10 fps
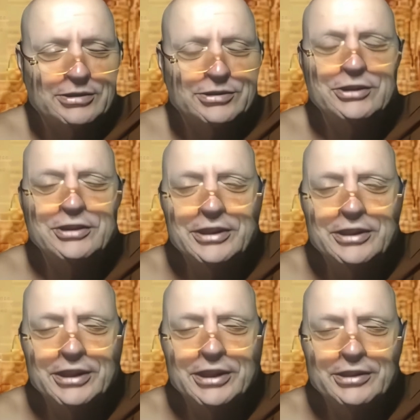
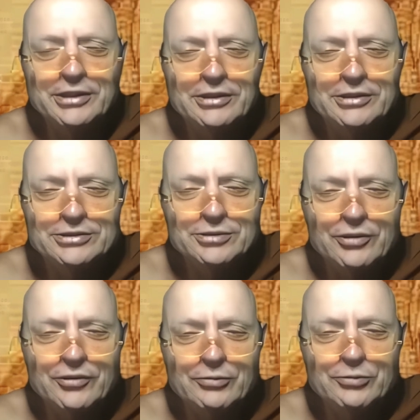certainly uh, the sort
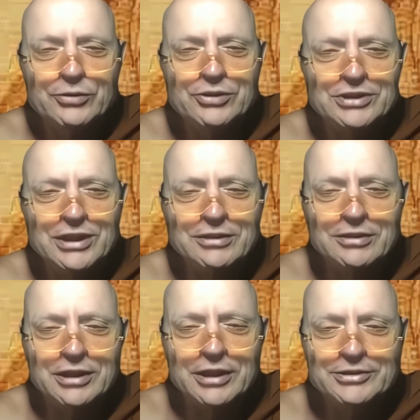of the more
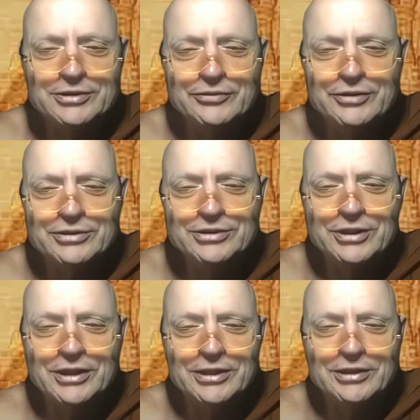subtle kinds of
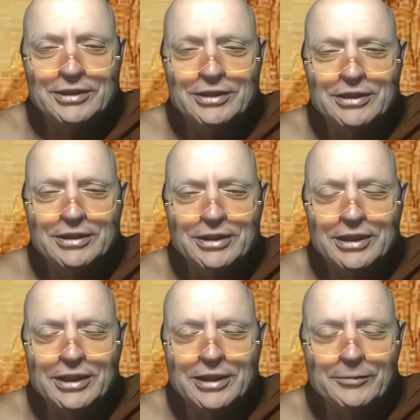conceit
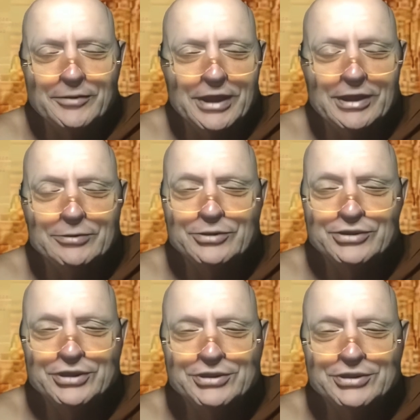um, can
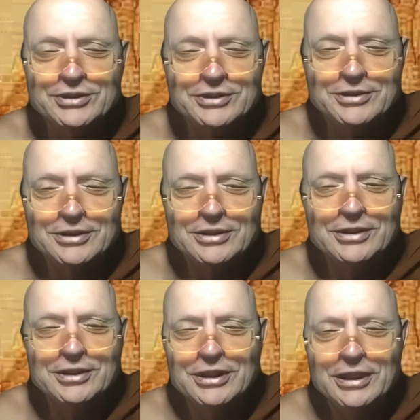resist
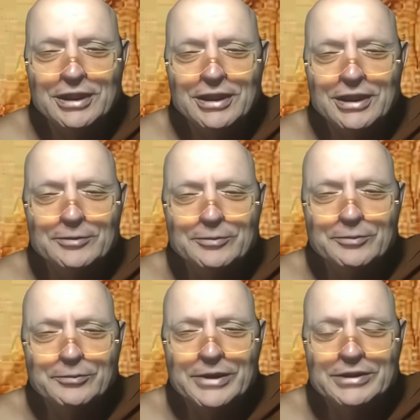um,
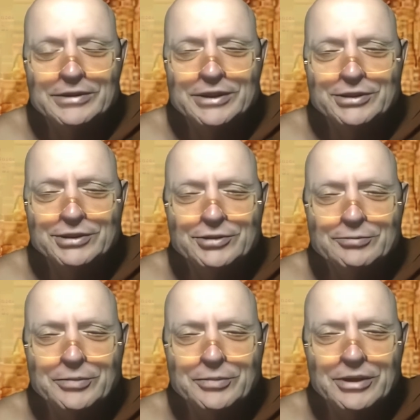
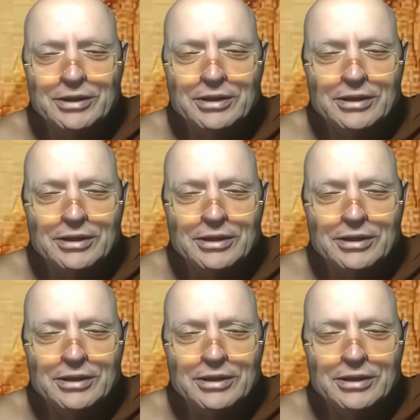meditation but